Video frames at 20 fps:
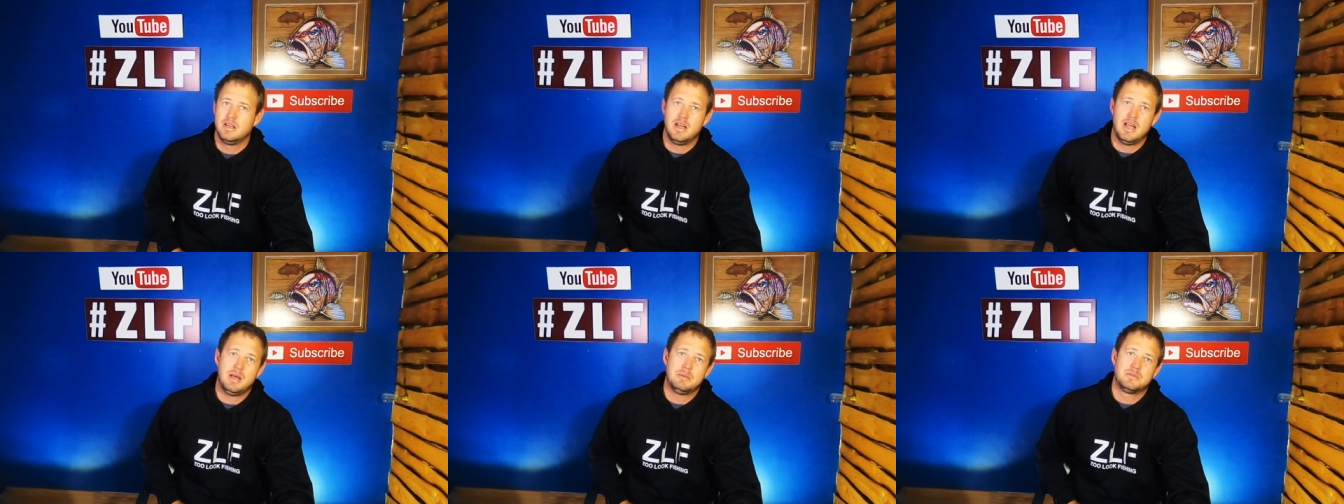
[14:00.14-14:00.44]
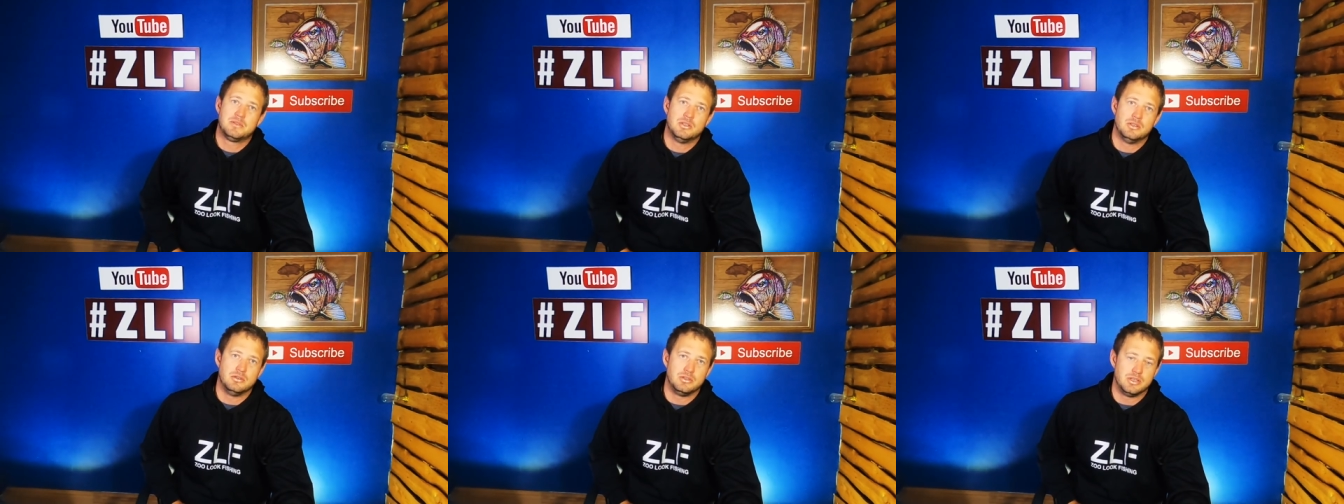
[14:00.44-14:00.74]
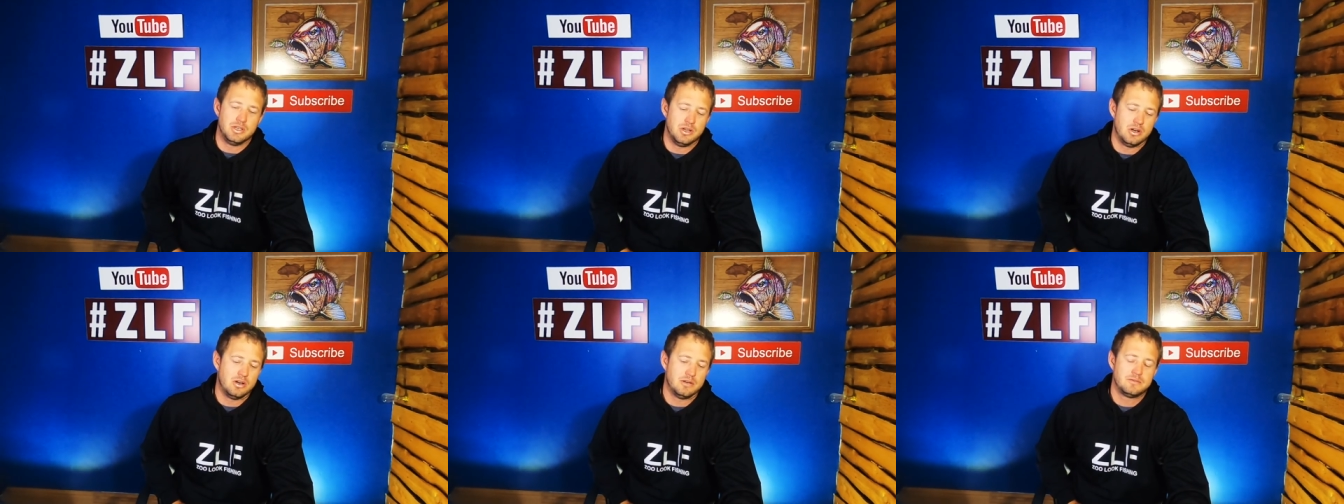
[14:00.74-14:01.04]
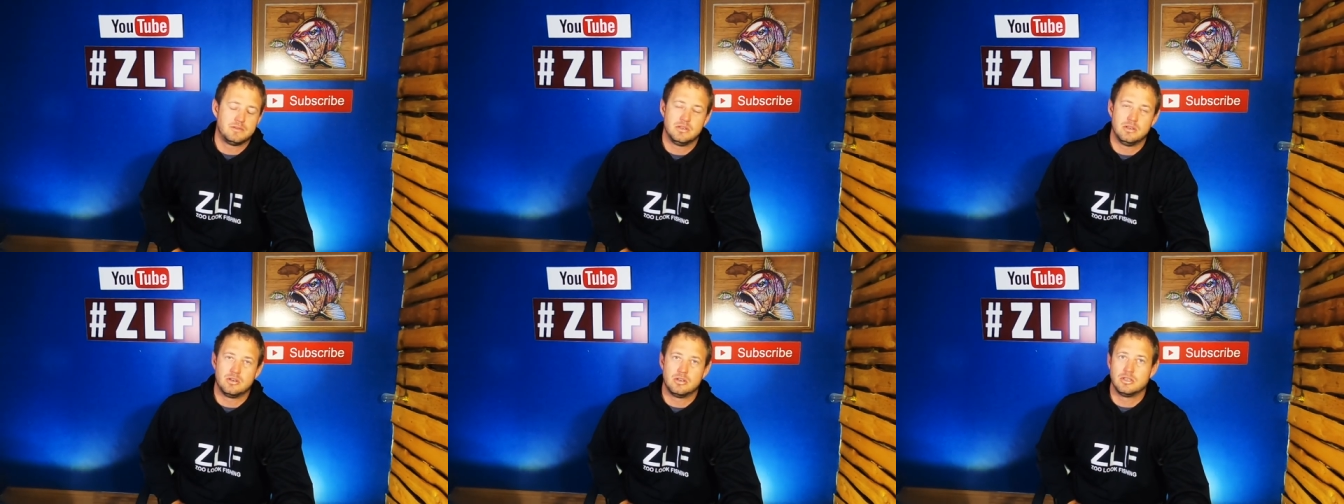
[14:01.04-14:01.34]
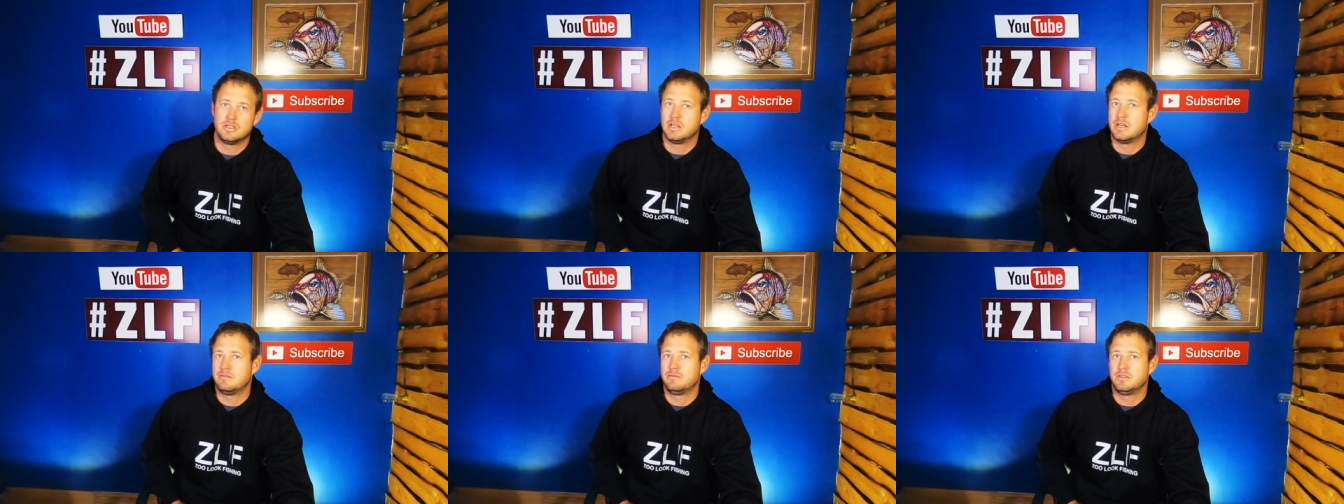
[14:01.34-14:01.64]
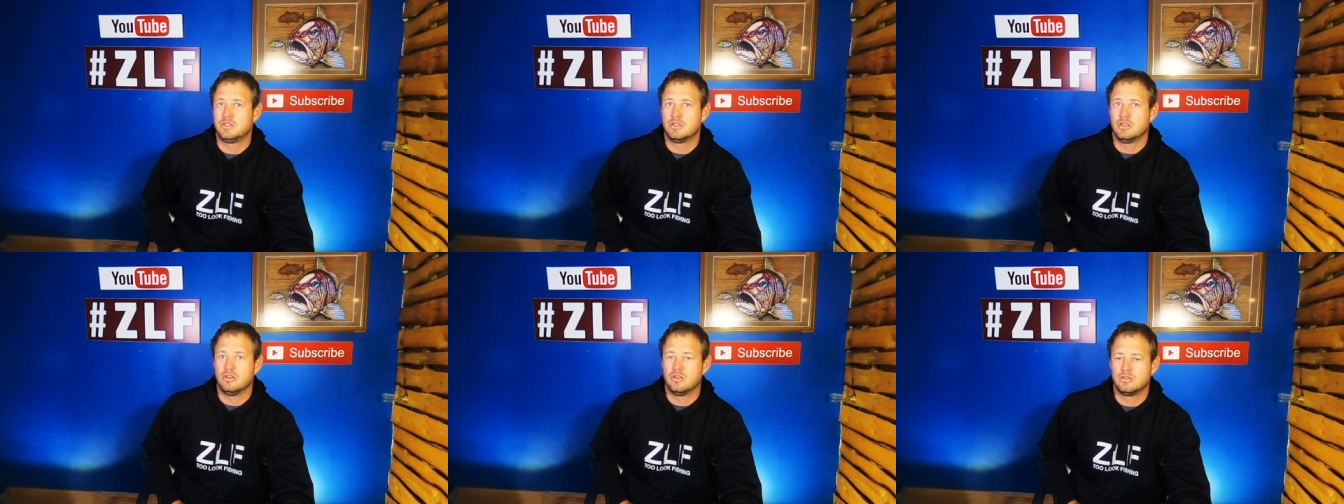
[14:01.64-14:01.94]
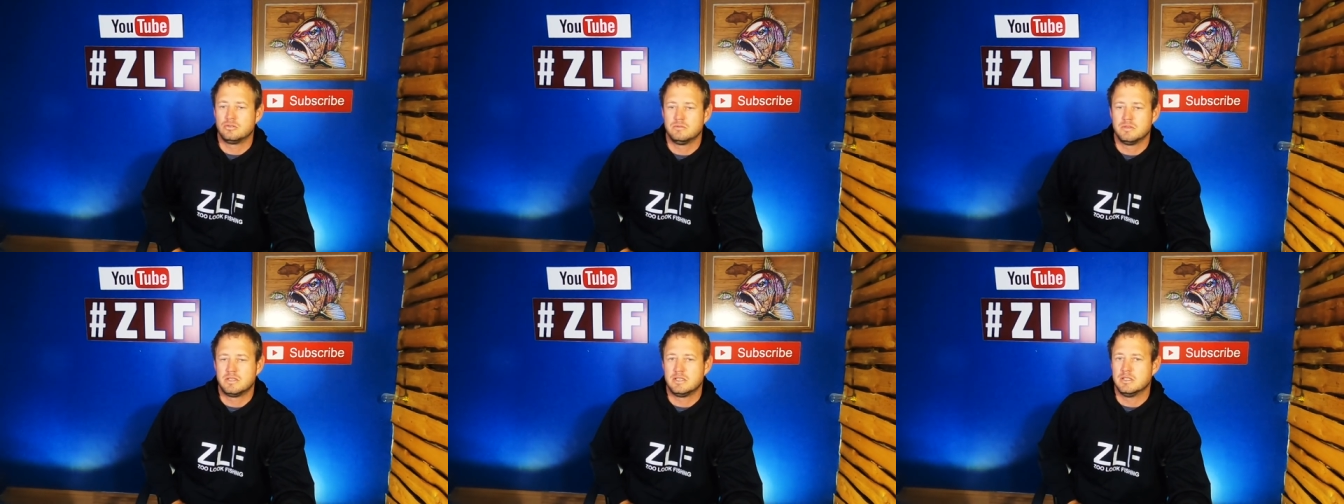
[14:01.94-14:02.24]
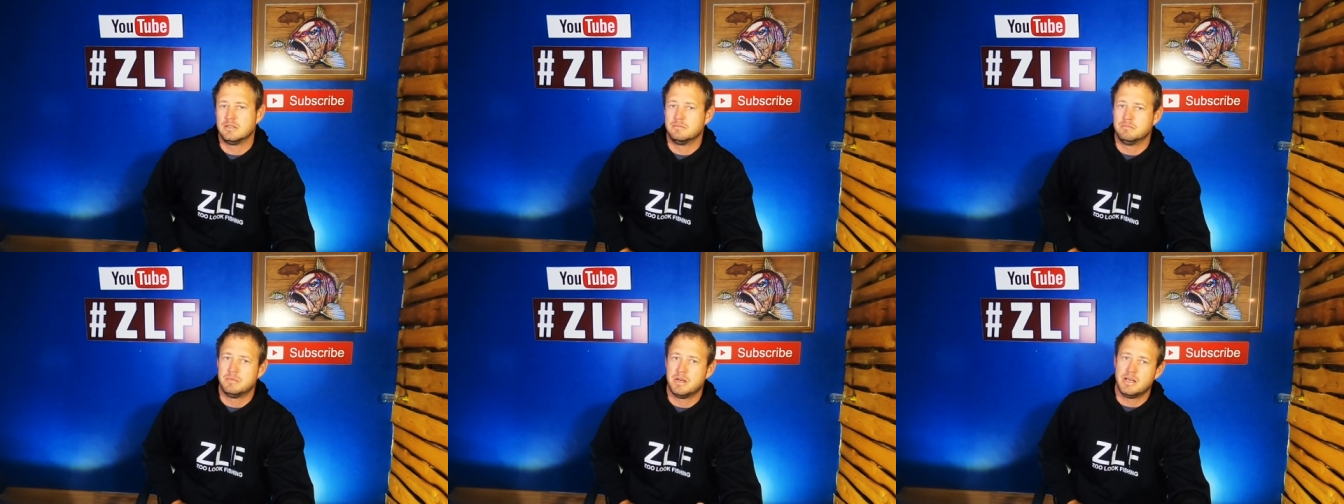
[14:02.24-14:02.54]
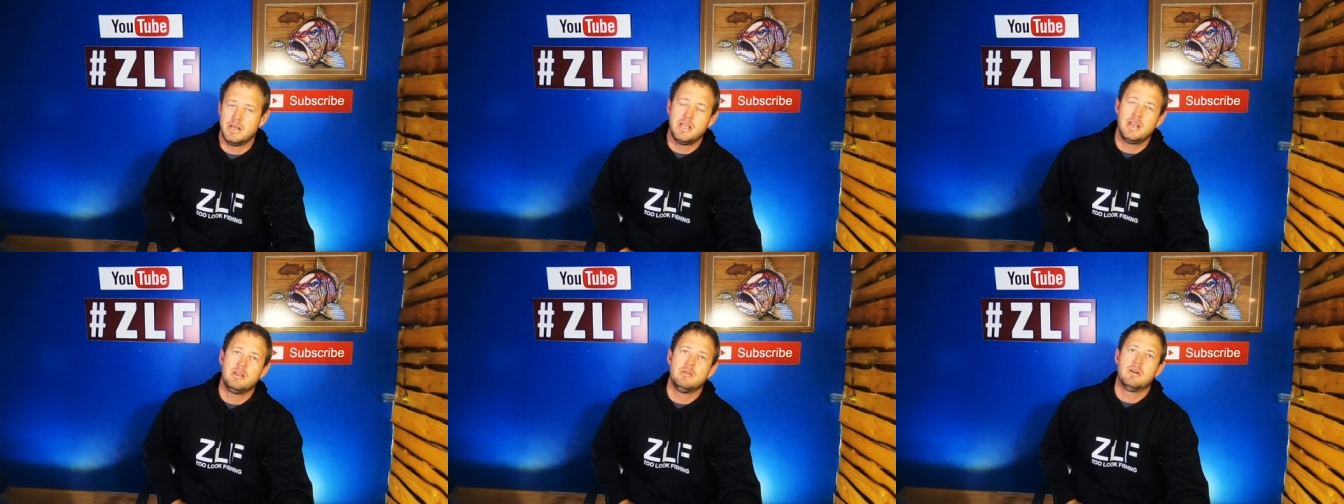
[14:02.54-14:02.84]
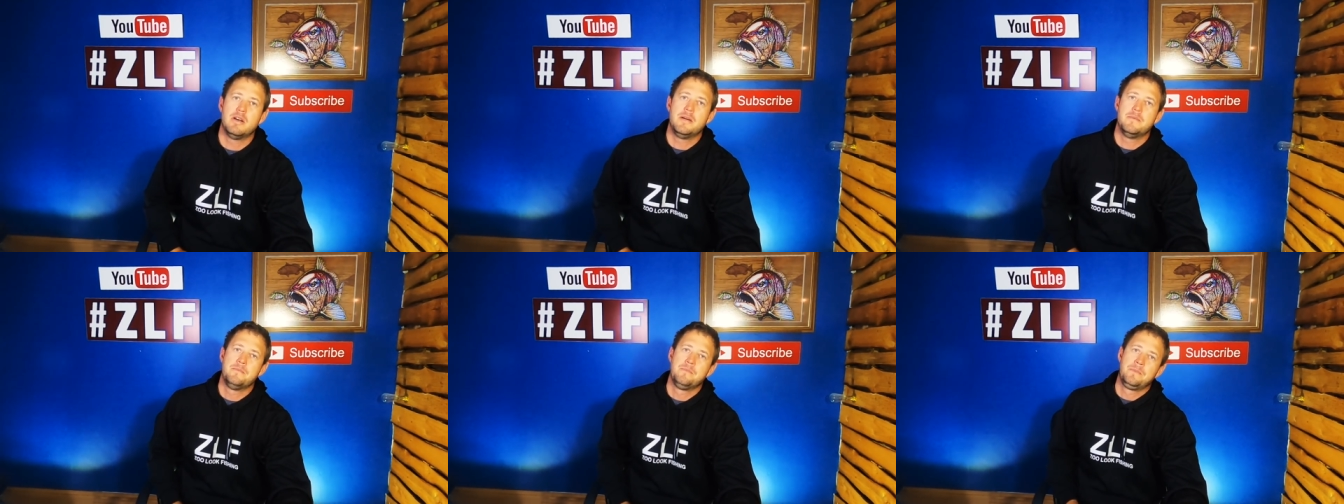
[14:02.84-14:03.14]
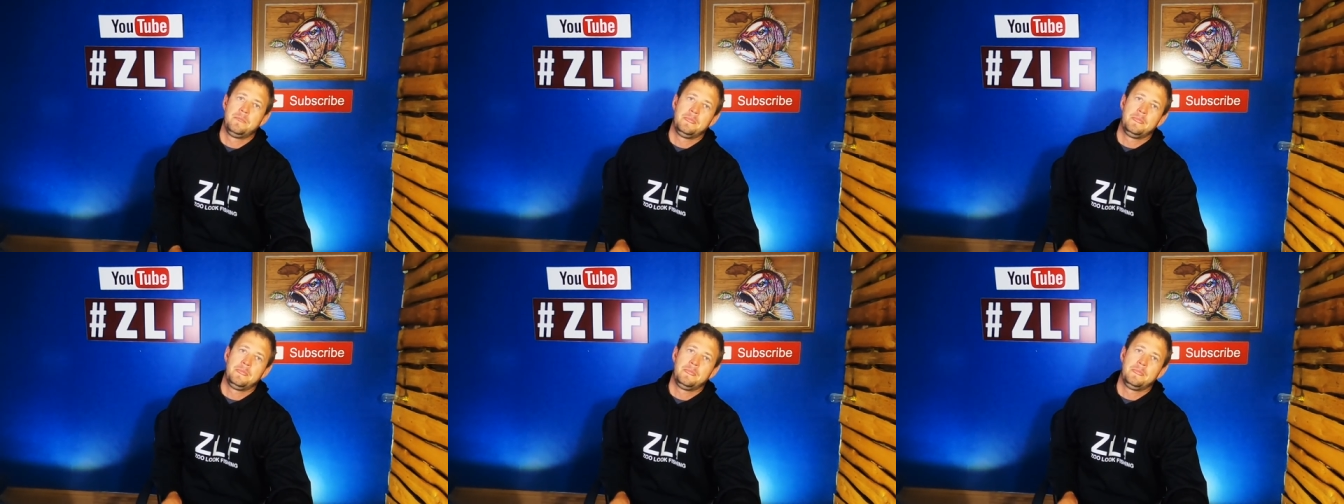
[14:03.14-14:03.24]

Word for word: I absolutely love the rod and I fish a lot with it but anyway